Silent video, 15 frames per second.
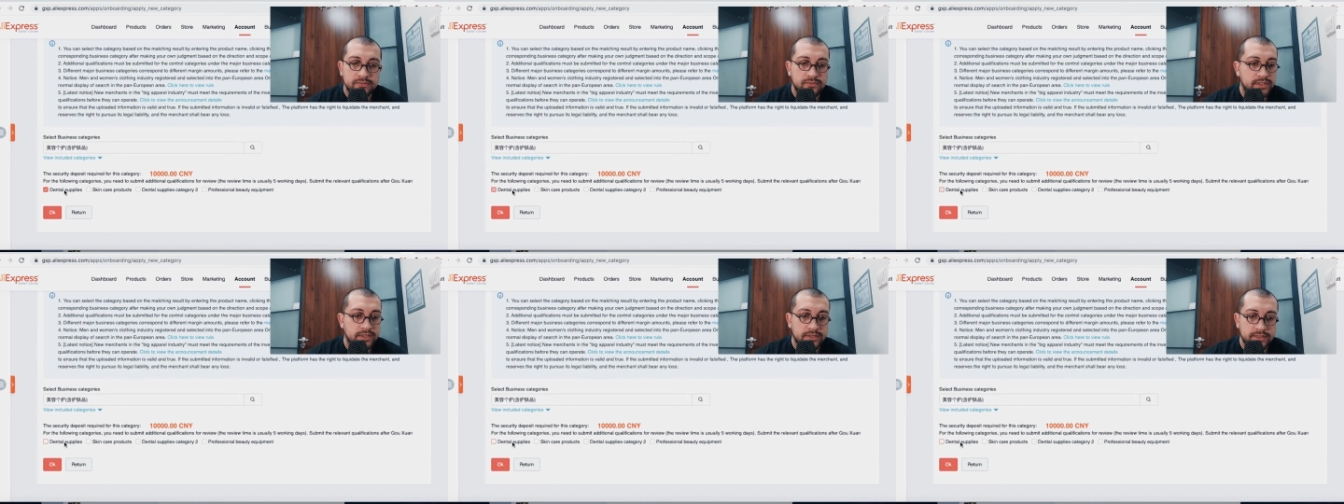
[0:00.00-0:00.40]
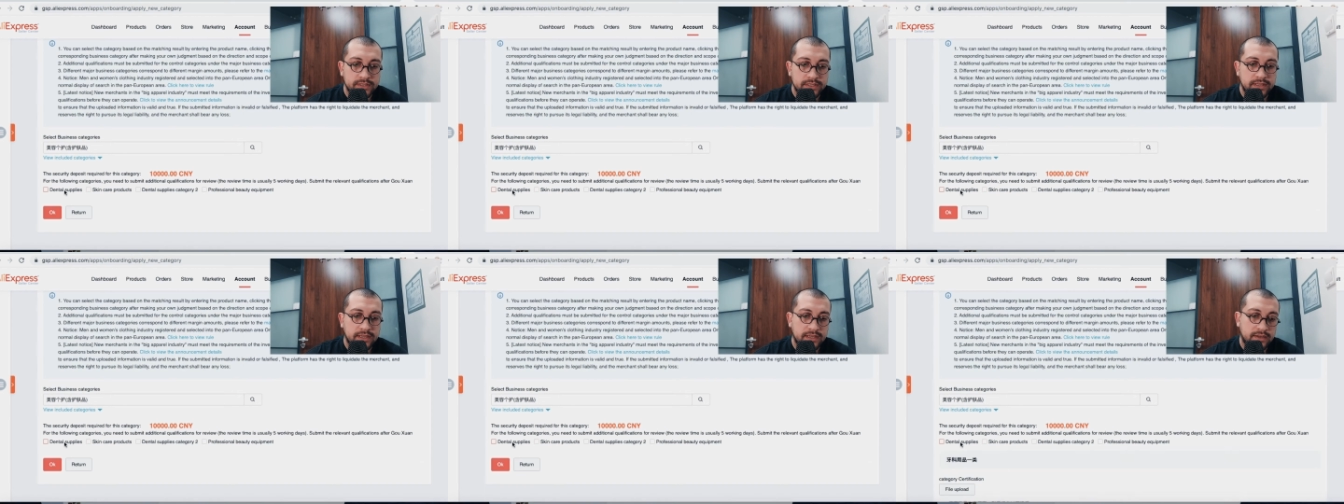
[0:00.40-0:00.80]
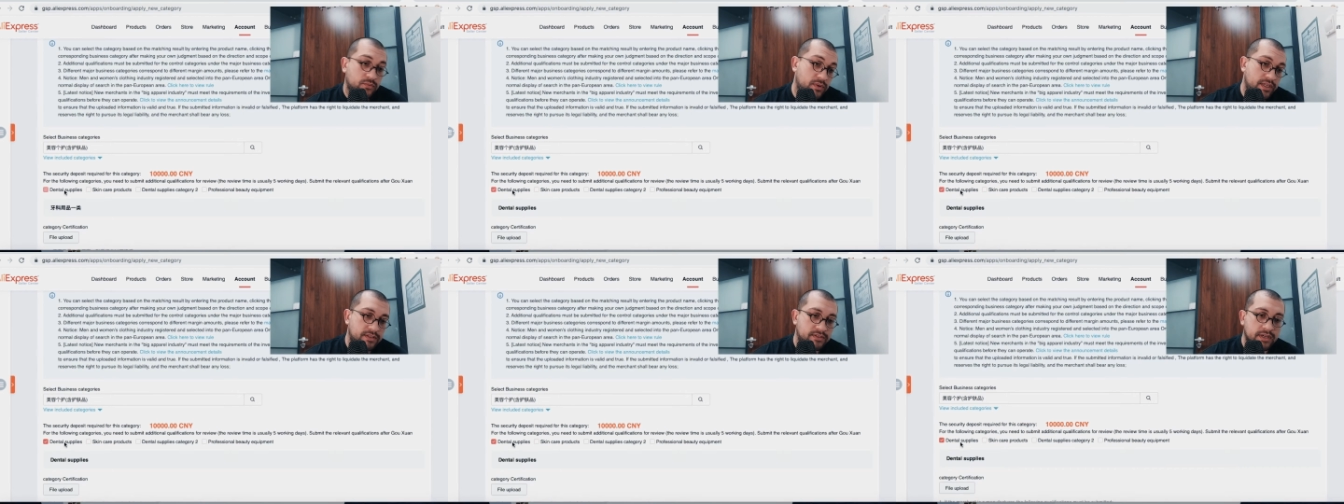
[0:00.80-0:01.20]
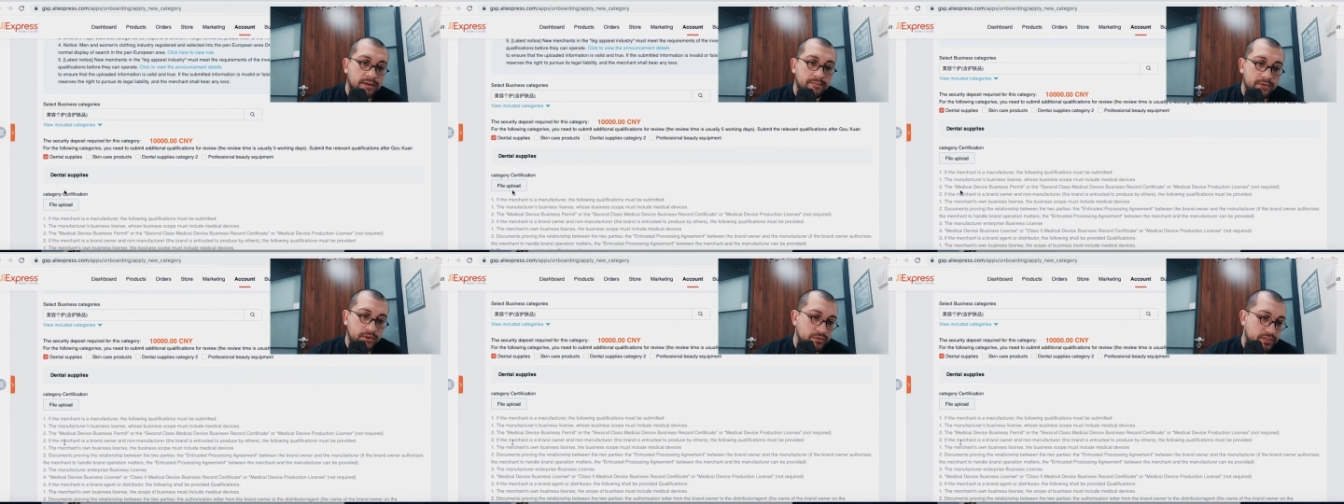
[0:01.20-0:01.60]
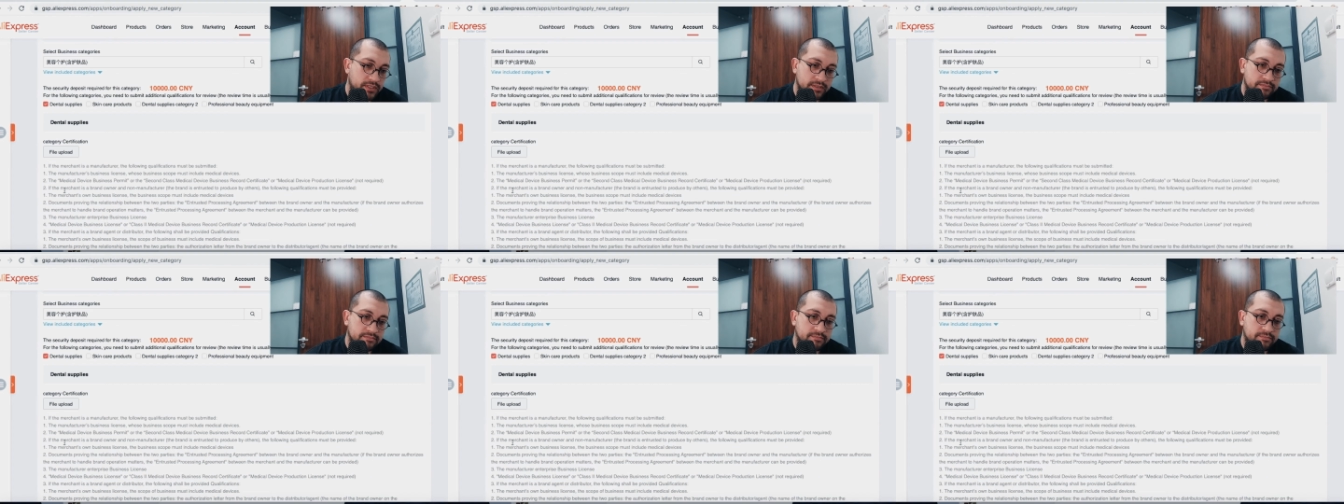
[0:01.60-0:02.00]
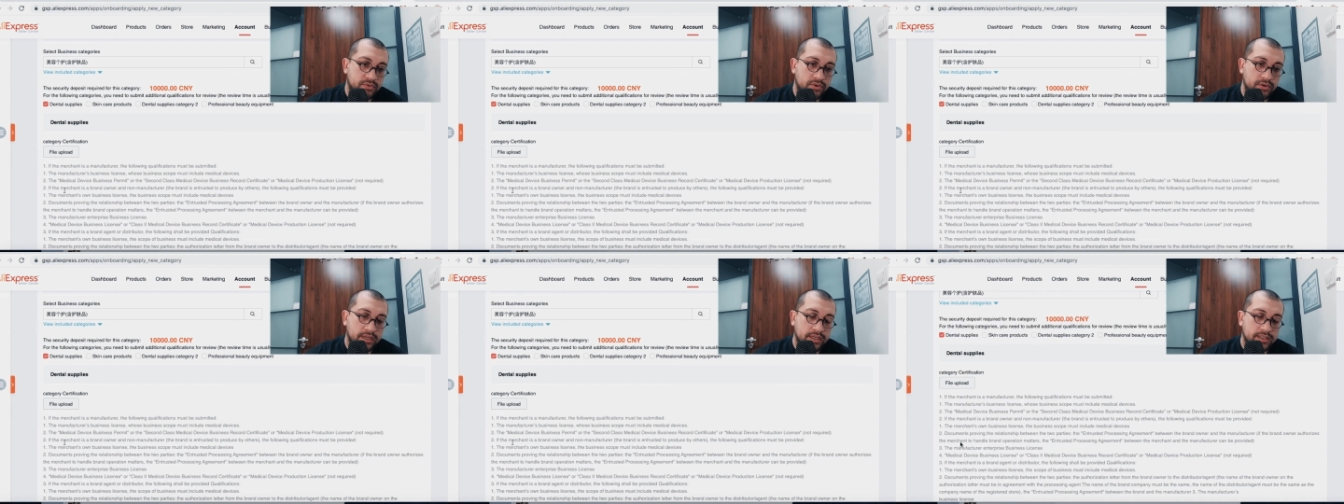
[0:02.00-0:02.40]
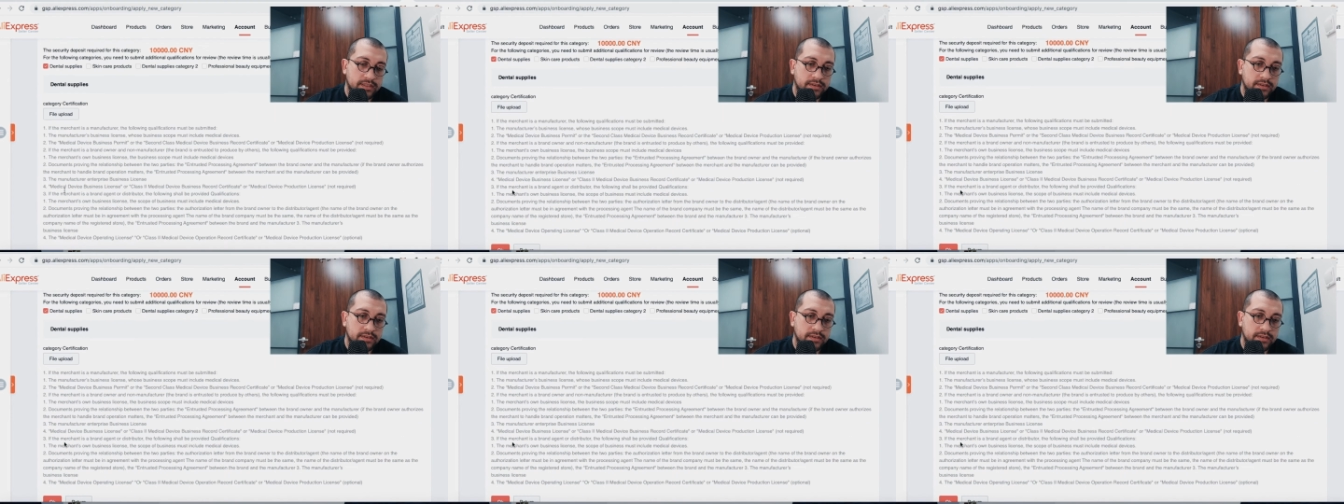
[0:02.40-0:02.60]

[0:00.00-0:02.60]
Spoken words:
We need to upload some product